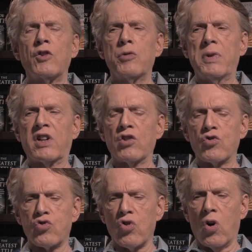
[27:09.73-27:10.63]
to be
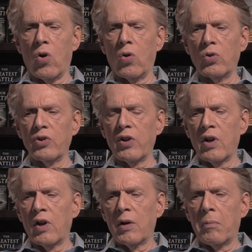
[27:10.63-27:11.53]
controlled
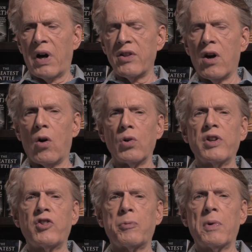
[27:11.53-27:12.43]
by the
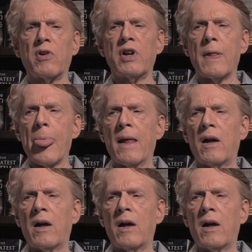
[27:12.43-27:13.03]
Holy Spirit,